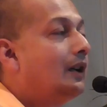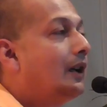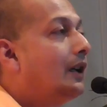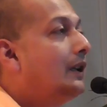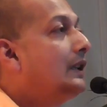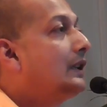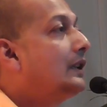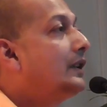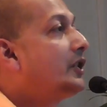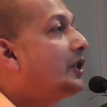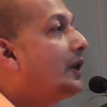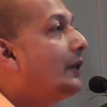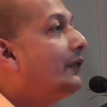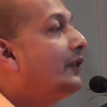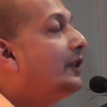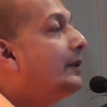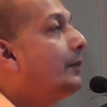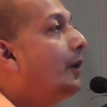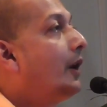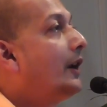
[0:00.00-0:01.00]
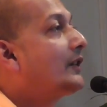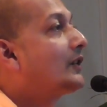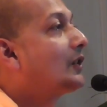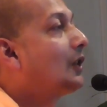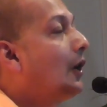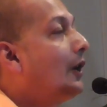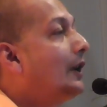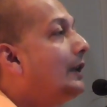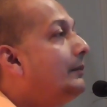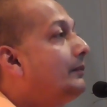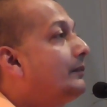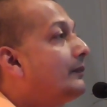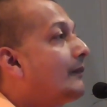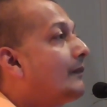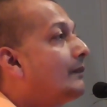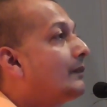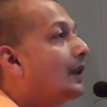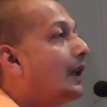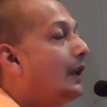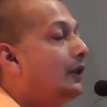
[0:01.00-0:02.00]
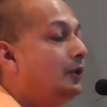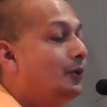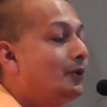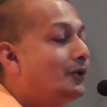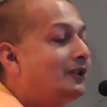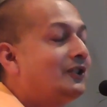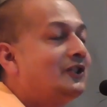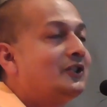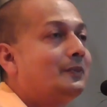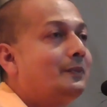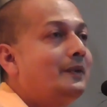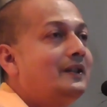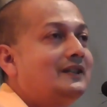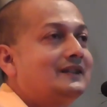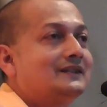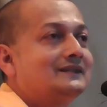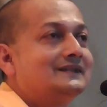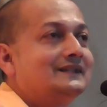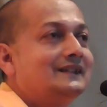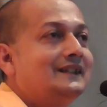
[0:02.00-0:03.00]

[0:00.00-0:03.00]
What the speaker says: a little shepherd boy saw him, and Houston Smith,